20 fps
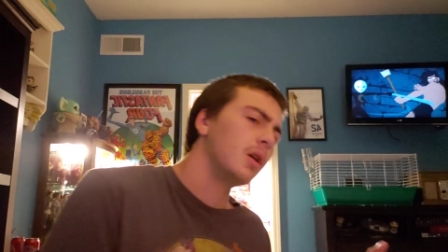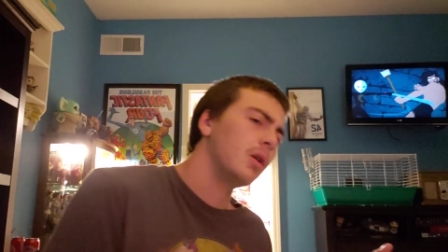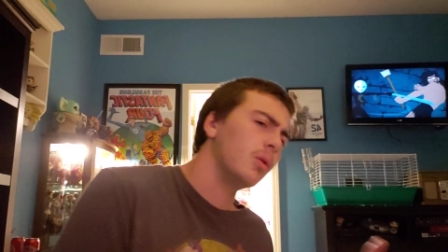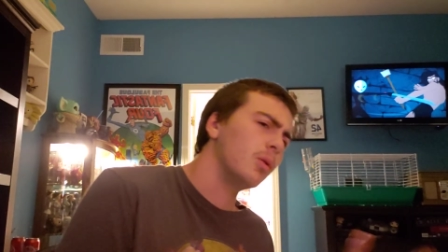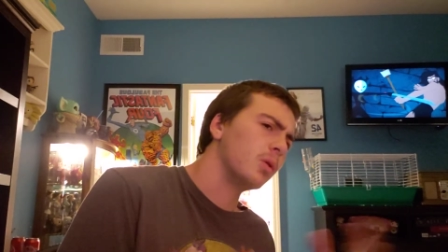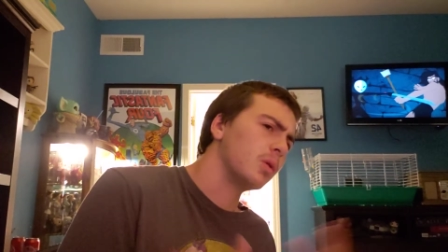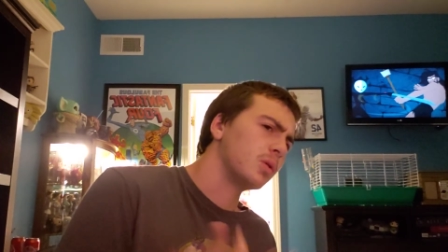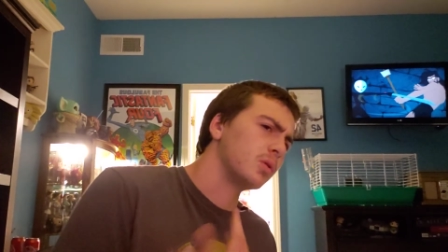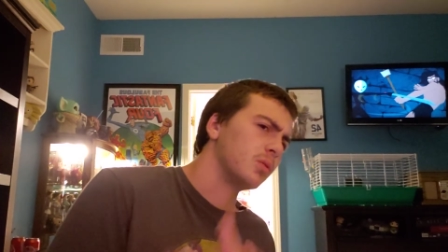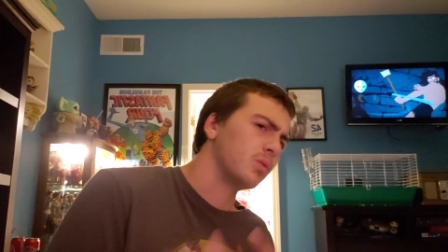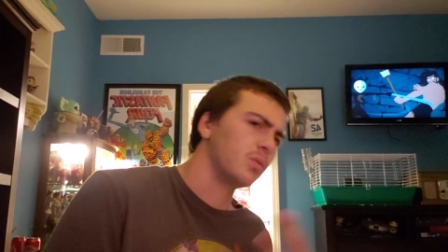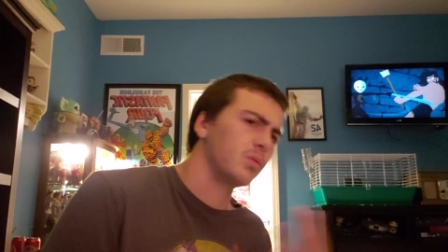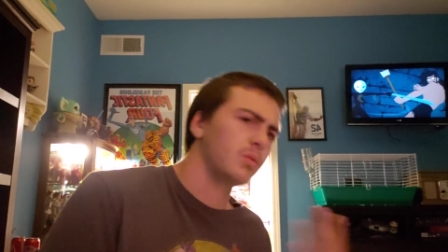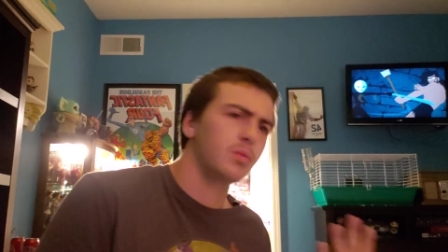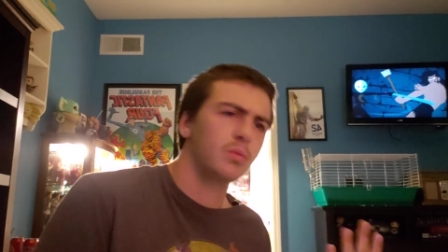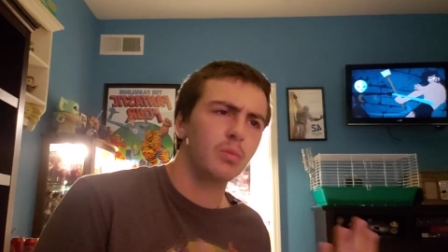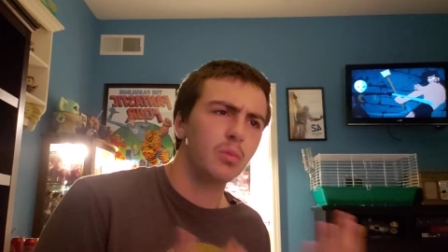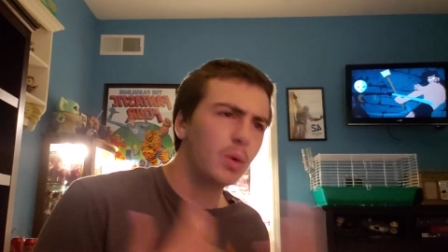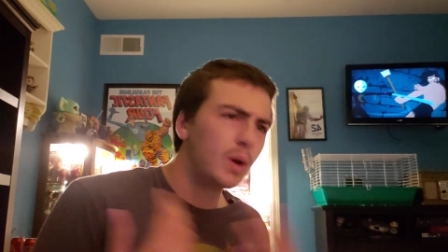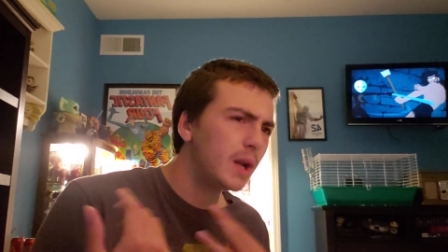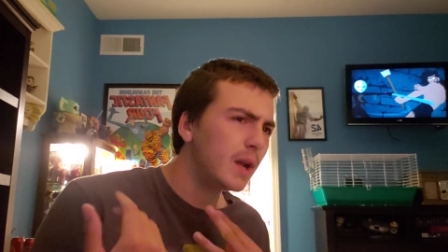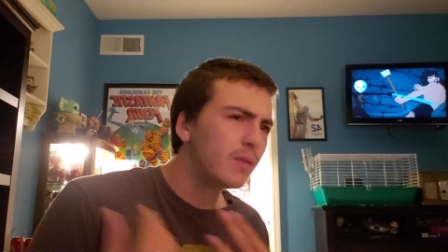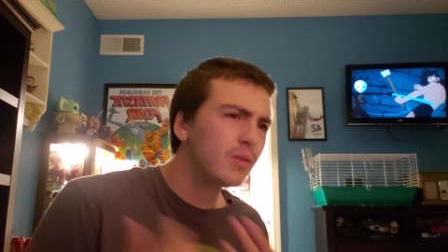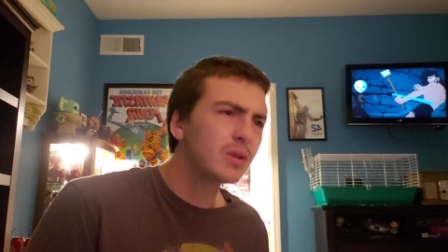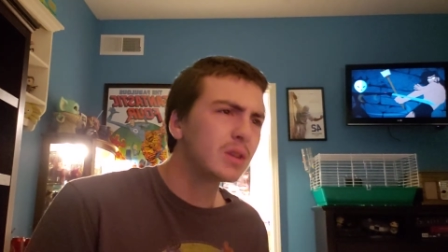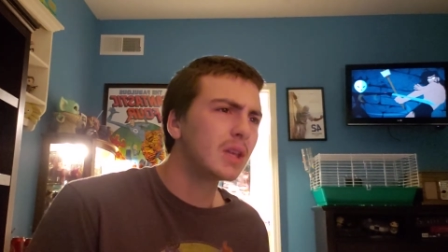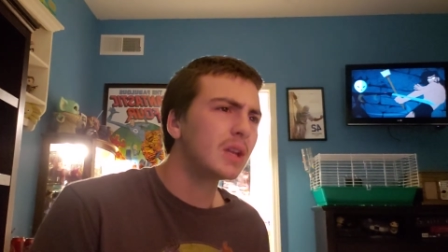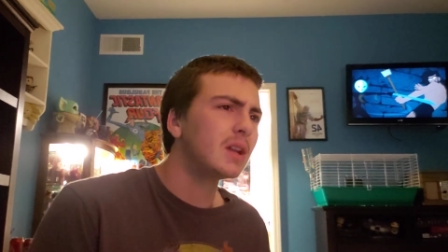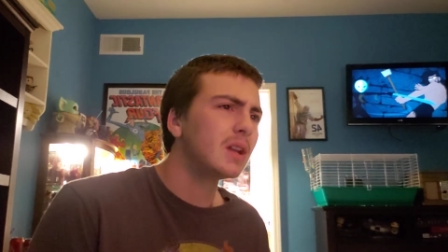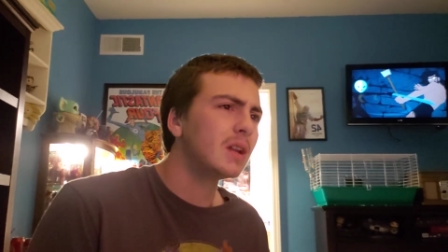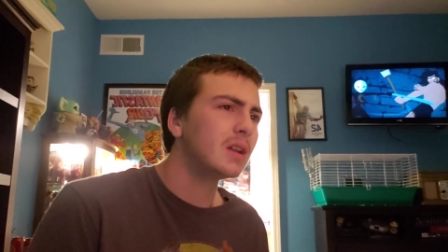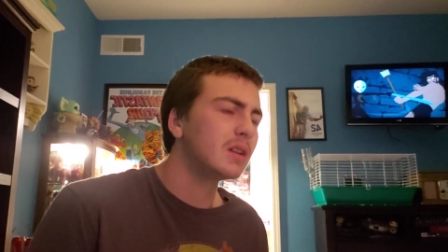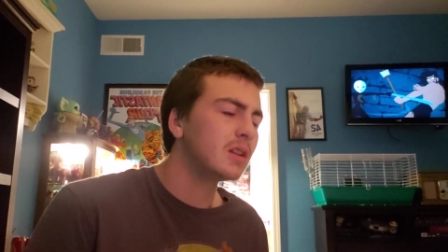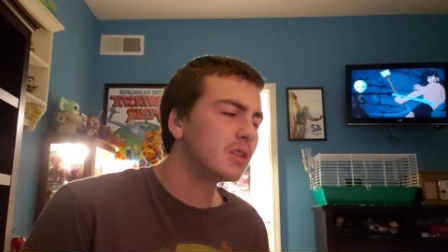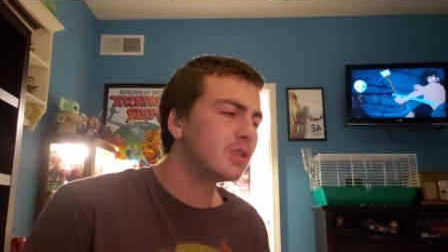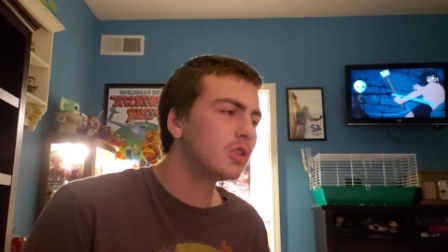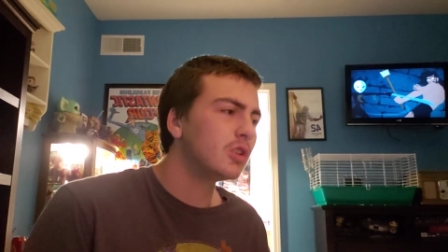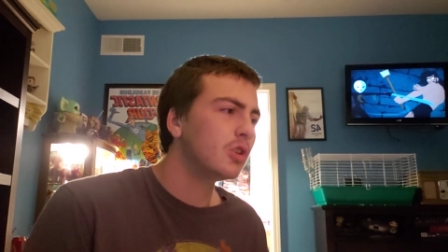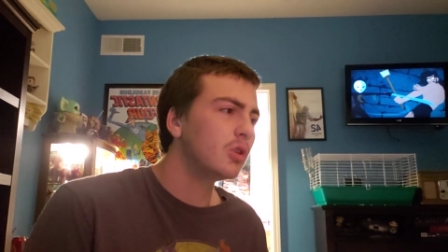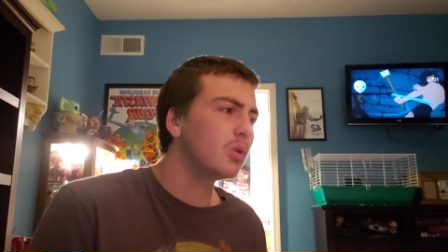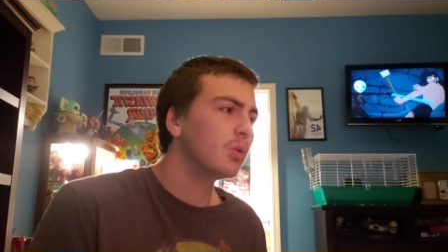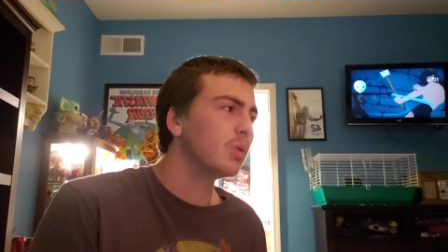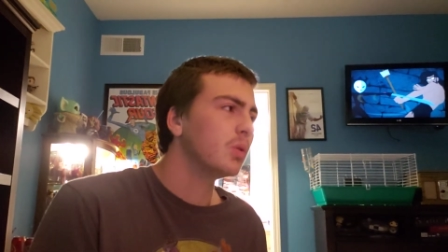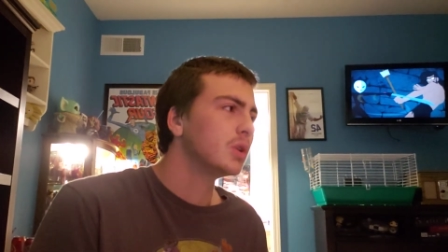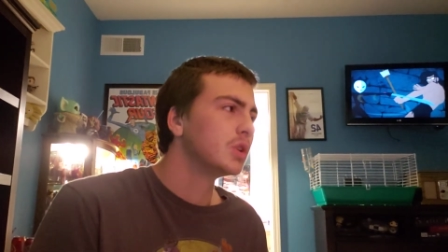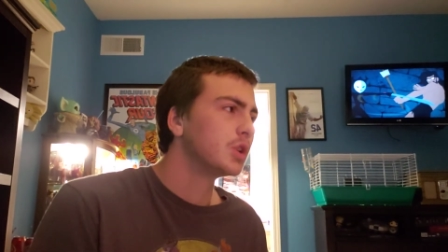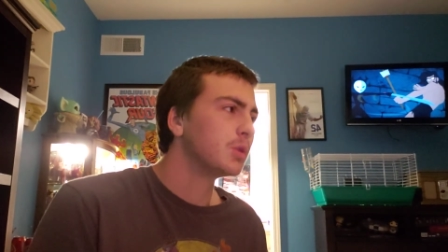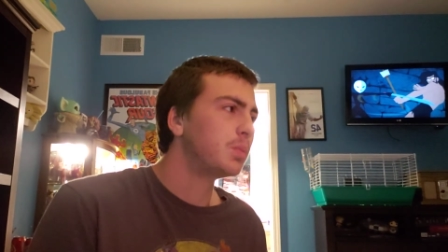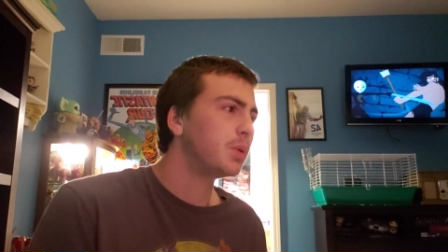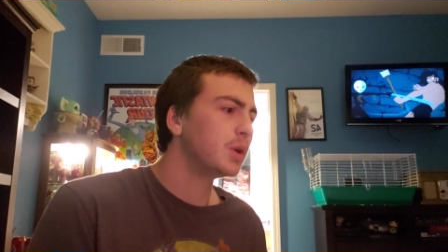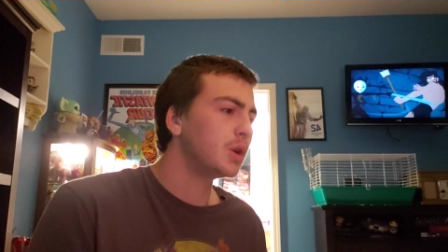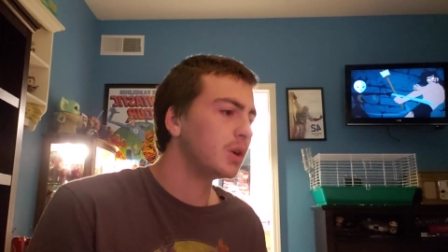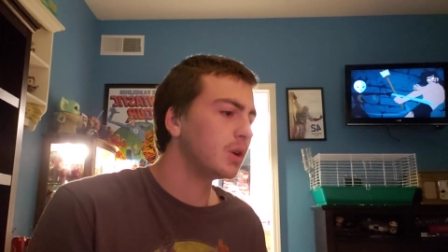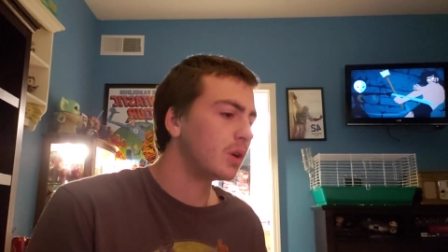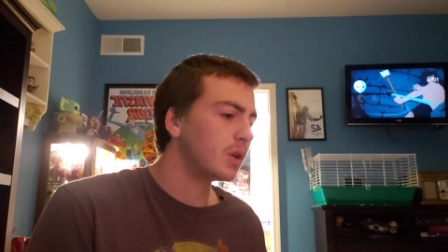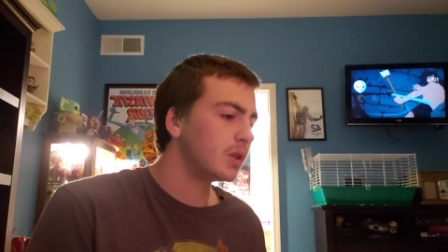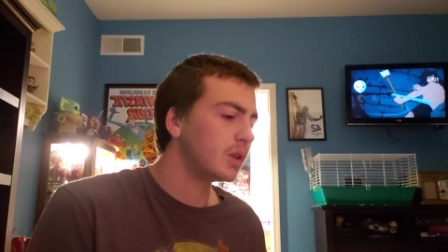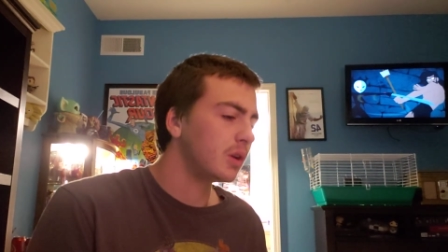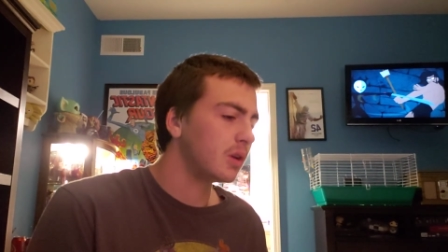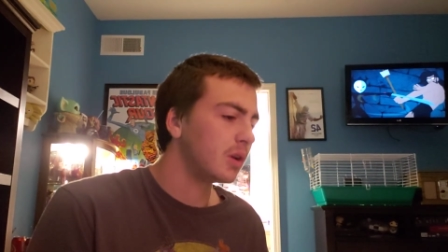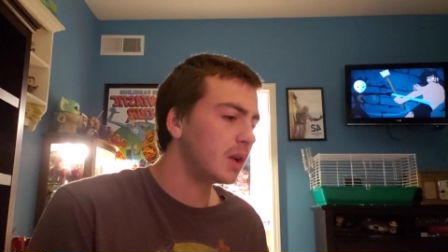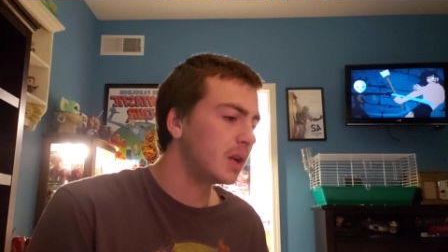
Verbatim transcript: or whatever they needed to do to put it on there,